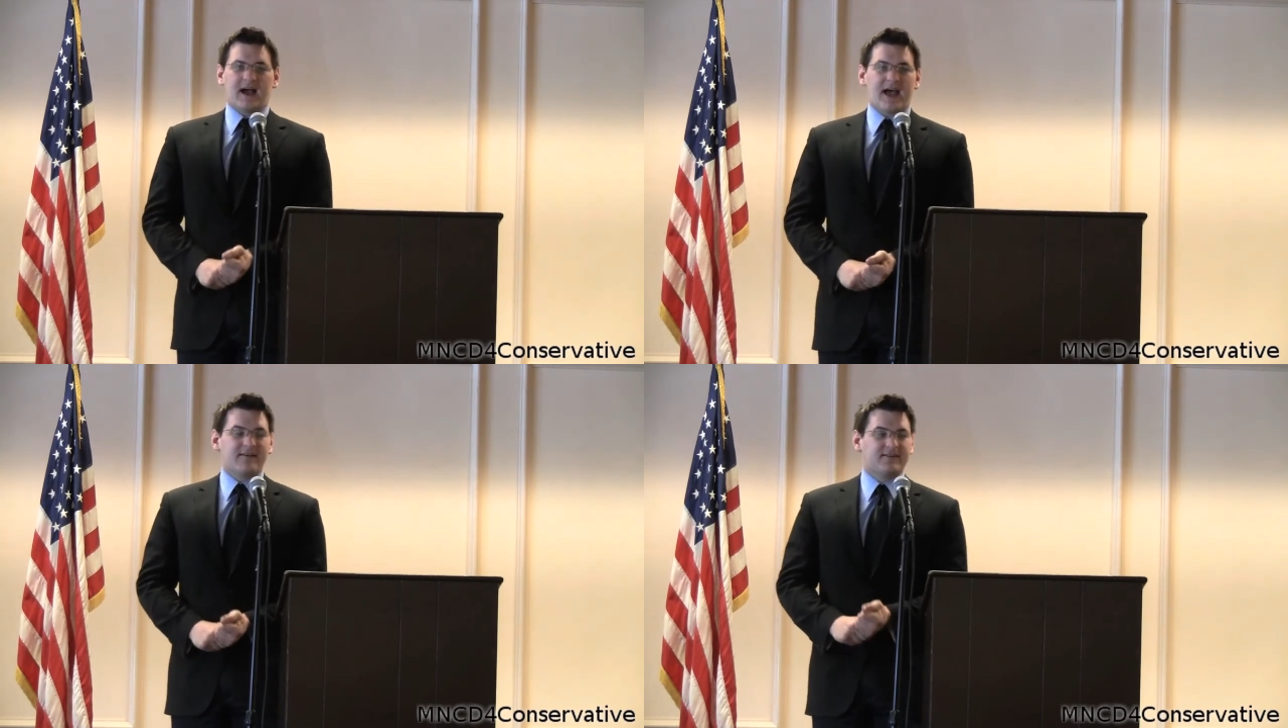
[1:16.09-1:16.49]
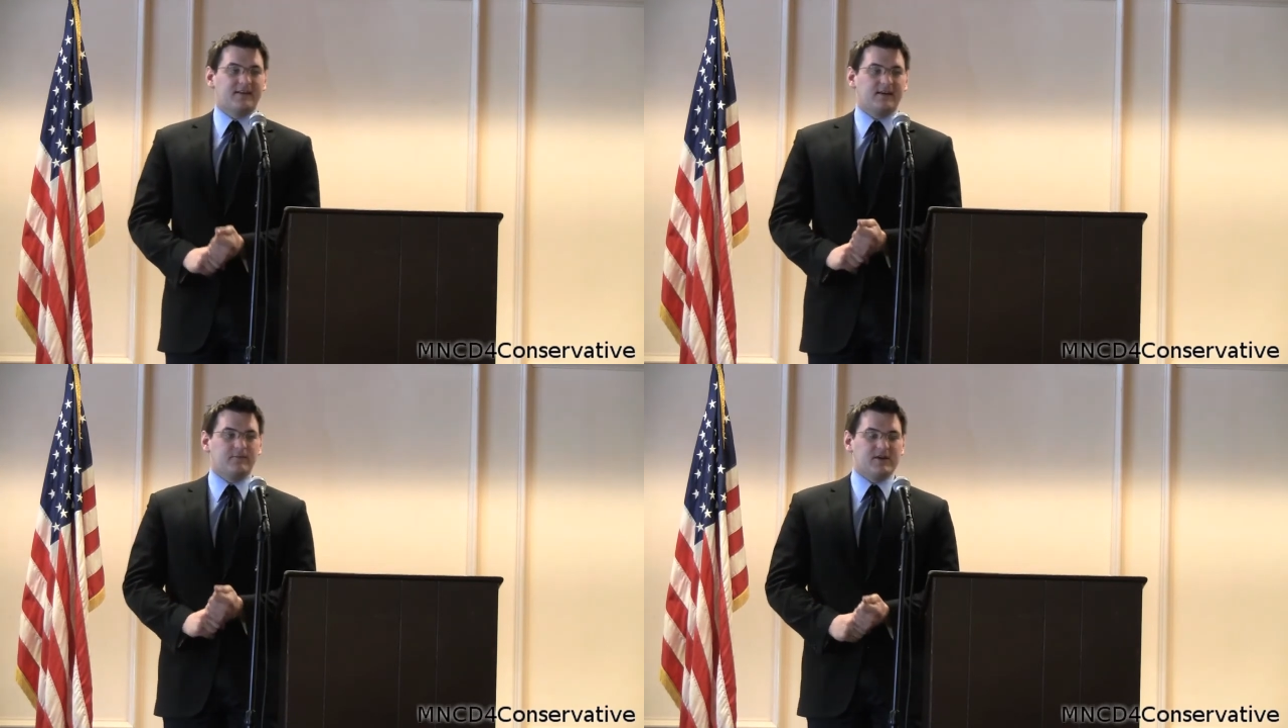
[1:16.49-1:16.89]
I asked
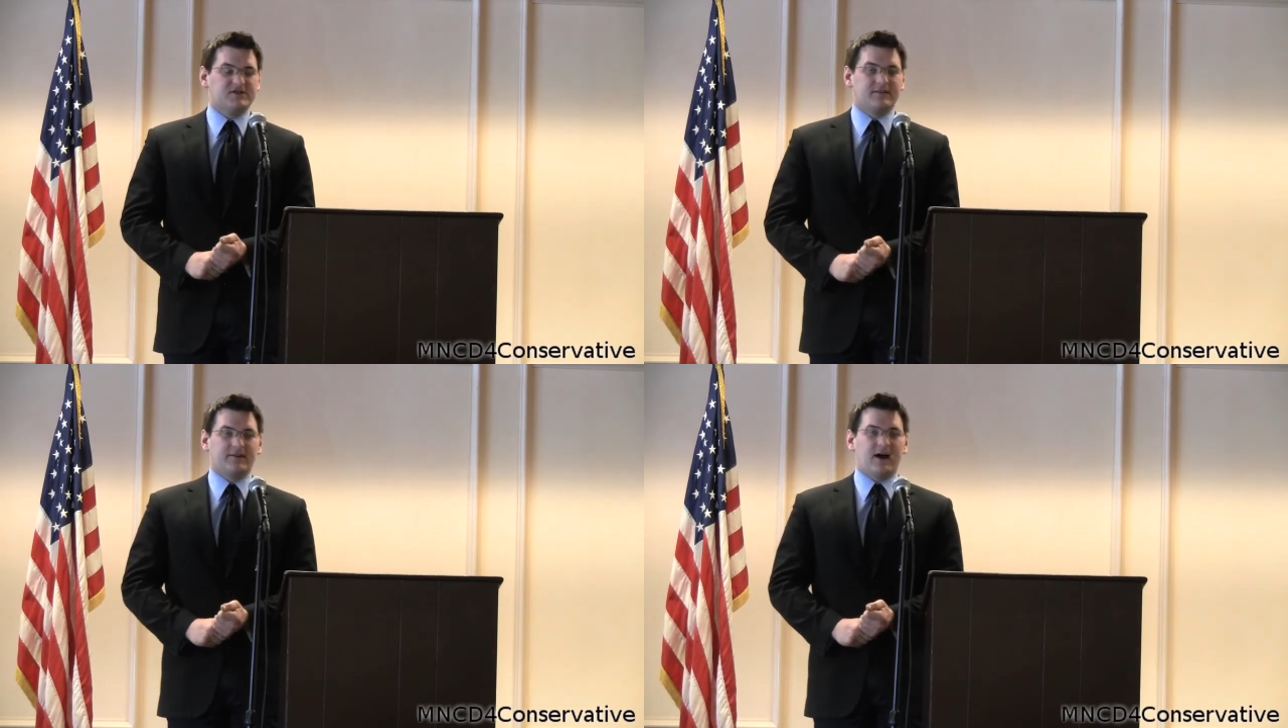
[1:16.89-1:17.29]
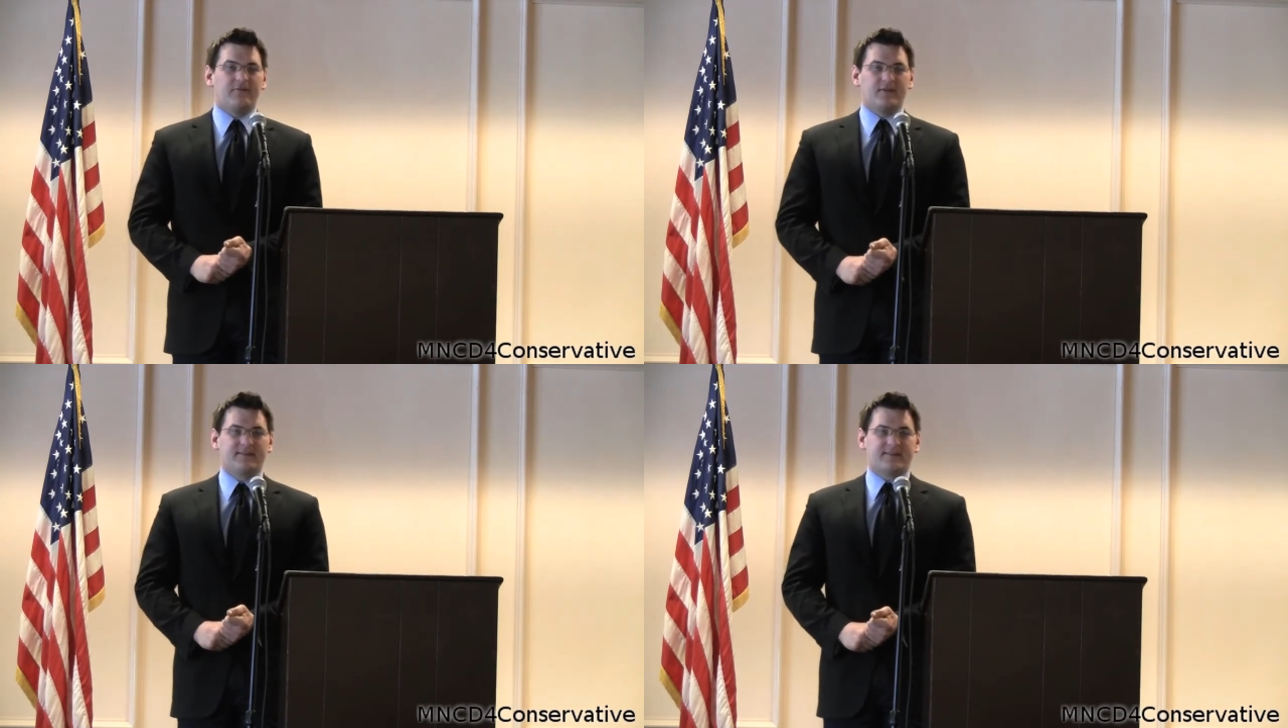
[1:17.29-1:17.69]
the admissions
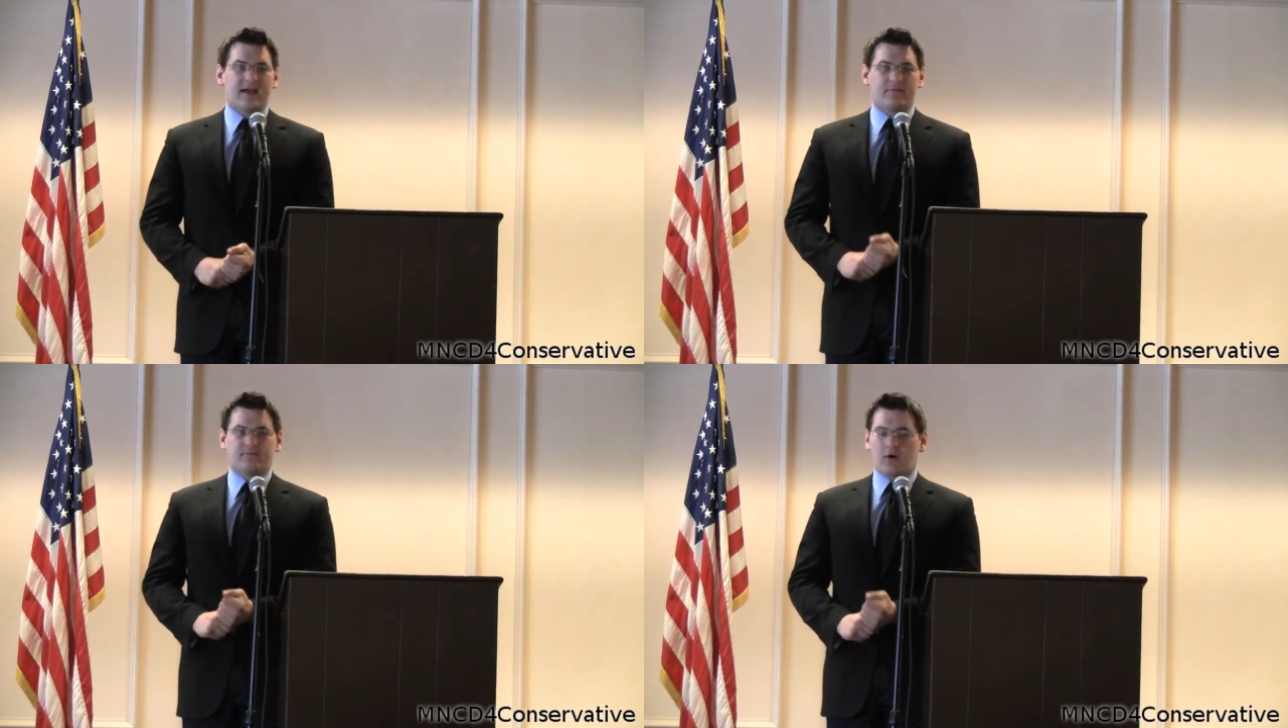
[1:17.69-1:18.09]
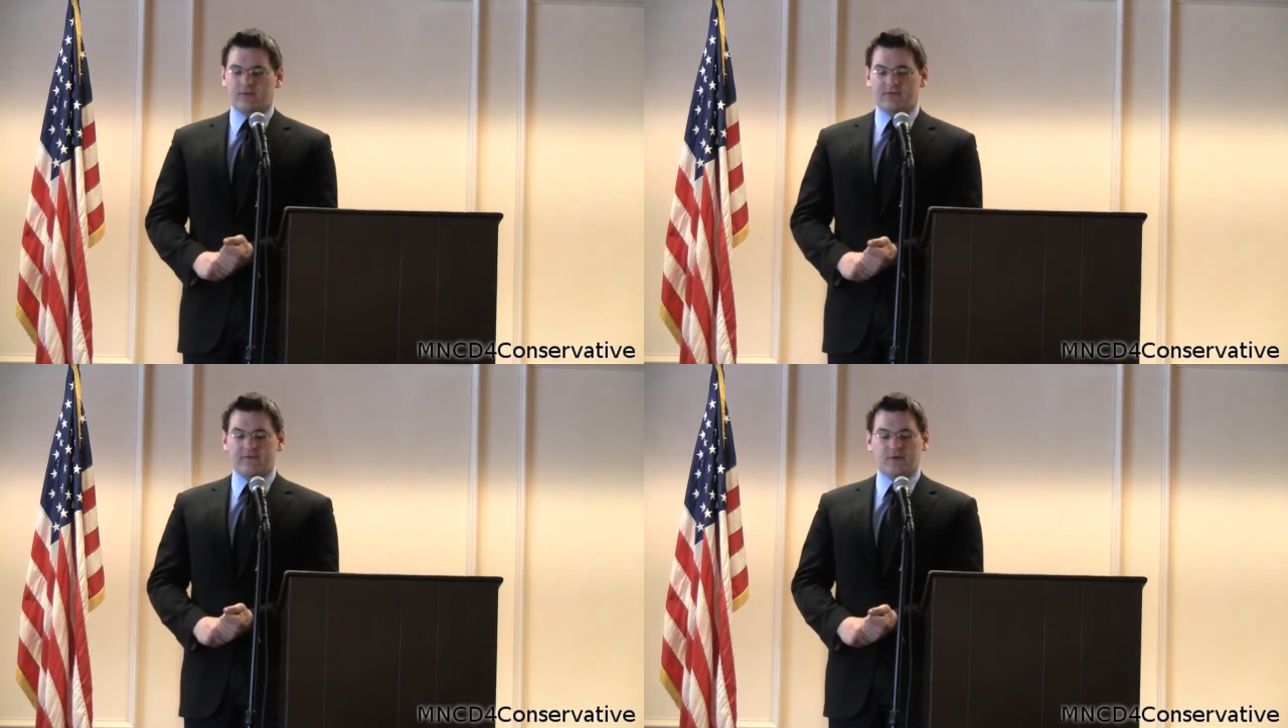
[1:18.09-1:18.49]
office uh,
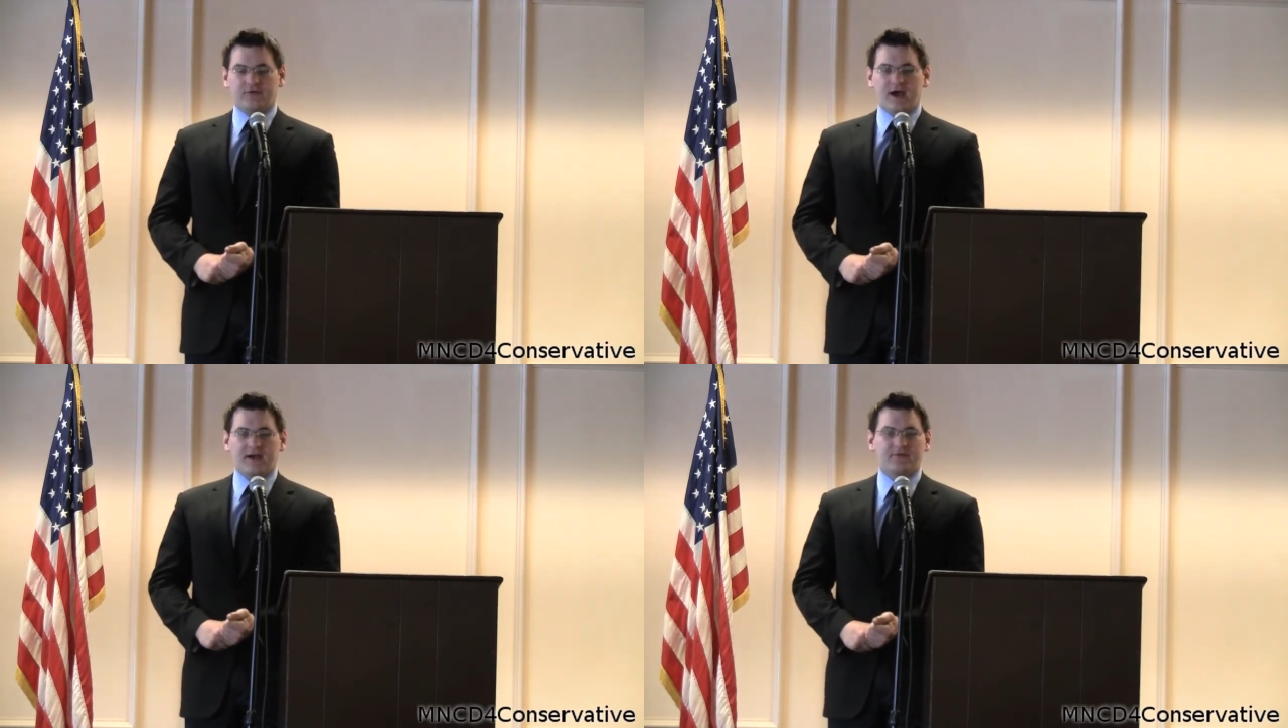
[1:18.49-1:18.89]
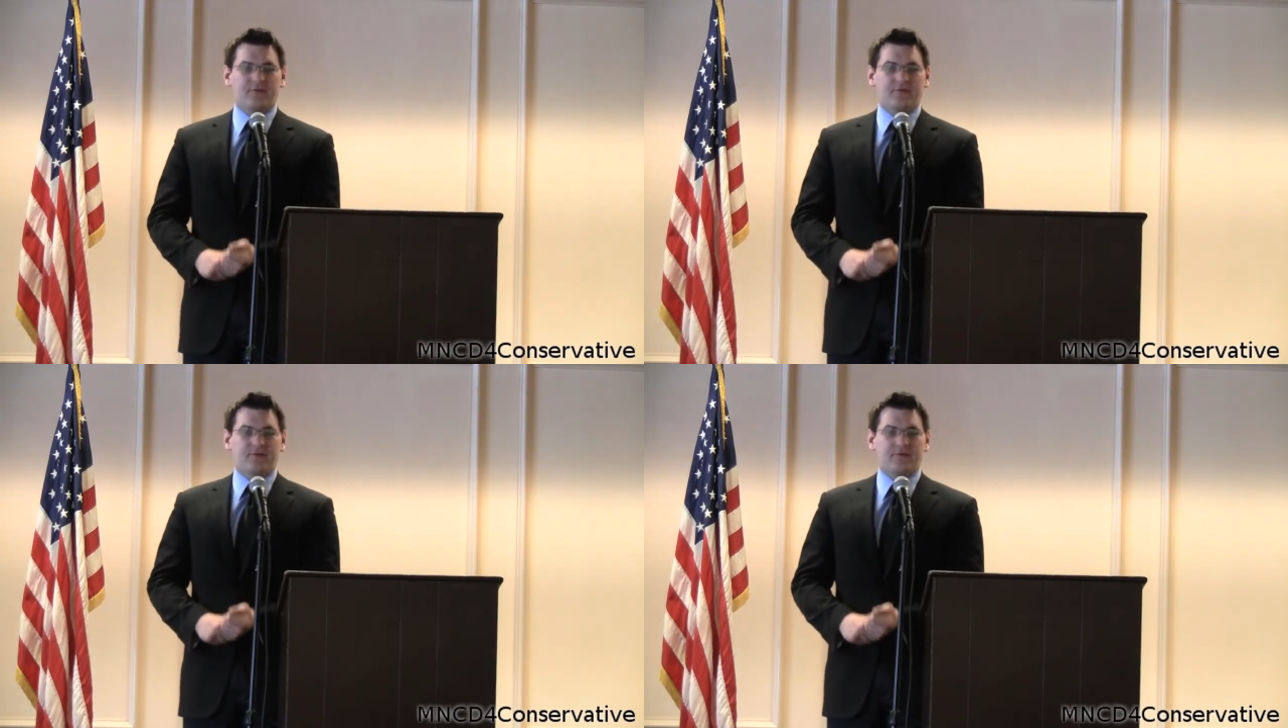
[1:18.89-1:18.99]
several times,